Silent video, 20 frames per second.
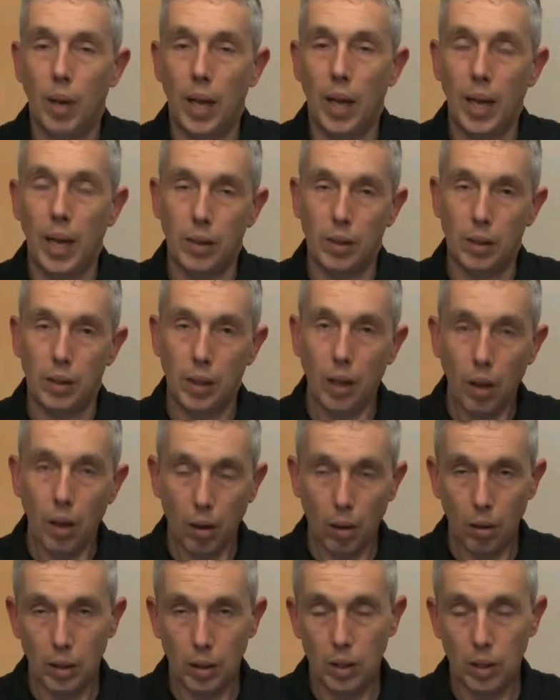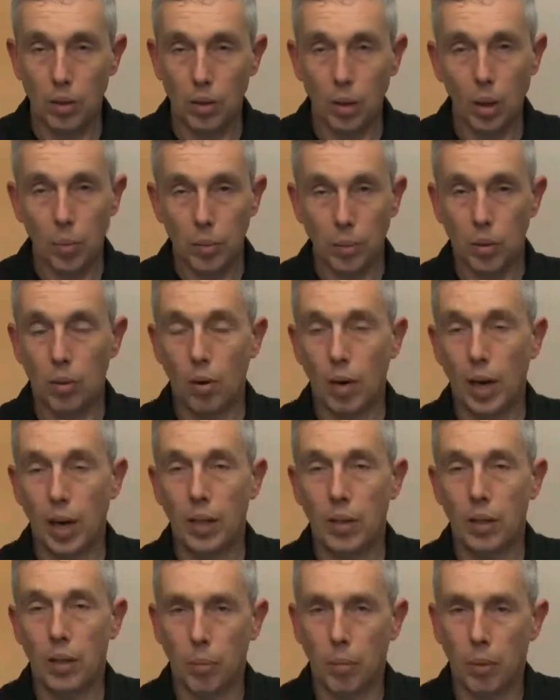And if you add all these
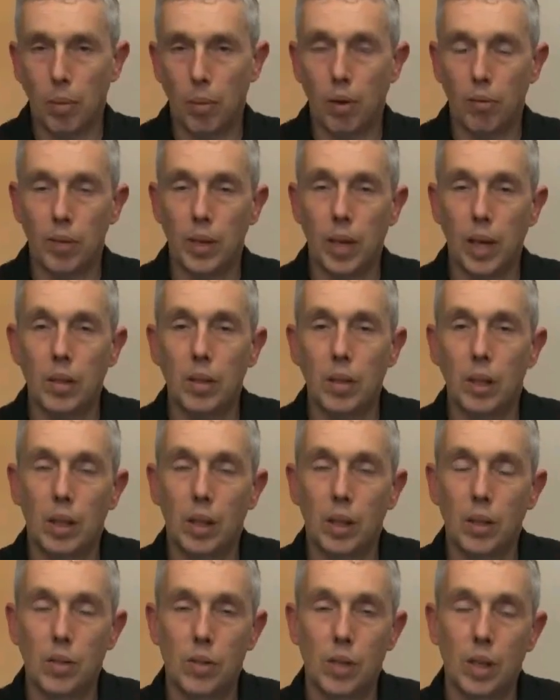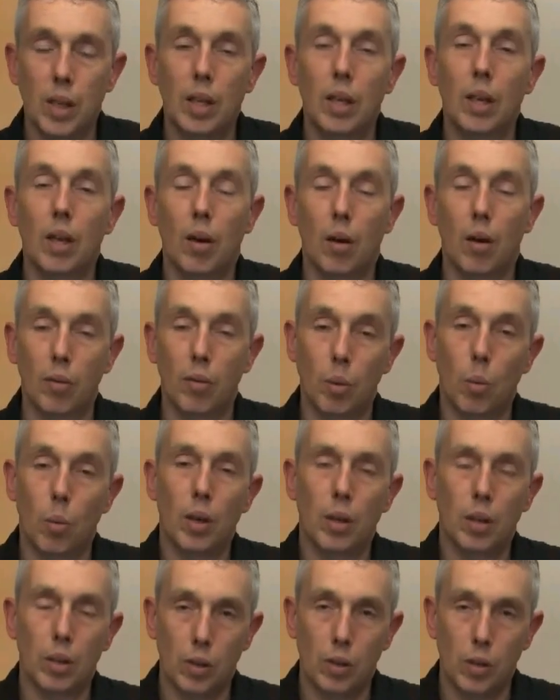up, you end up above 90 EC
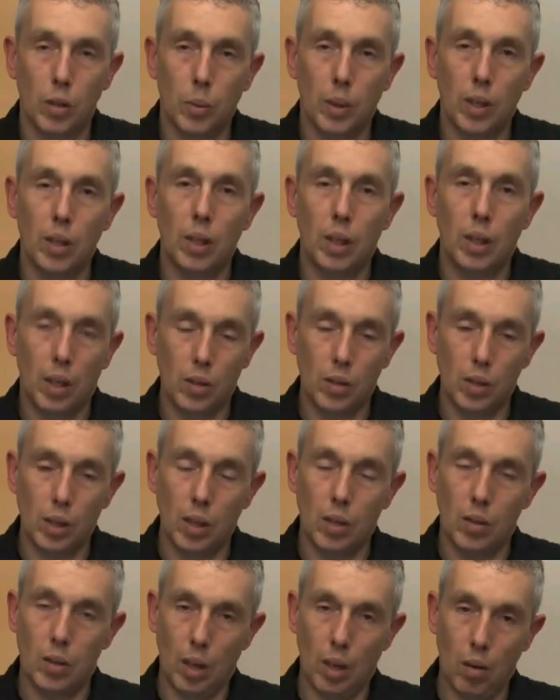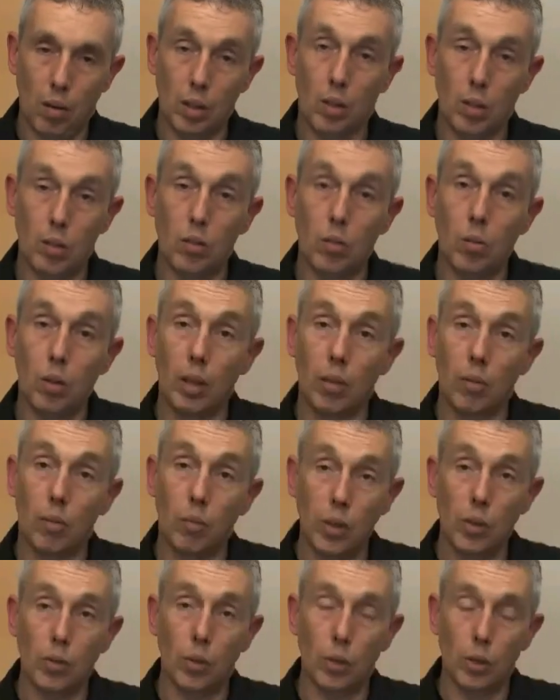of the 120 ECs on
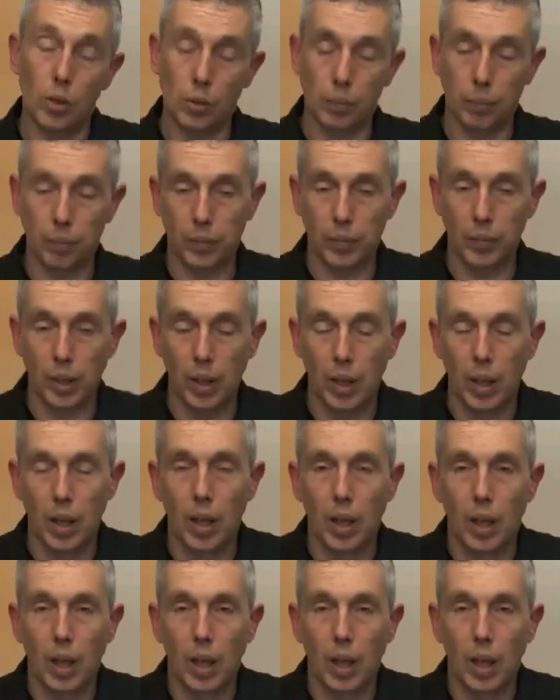doing research.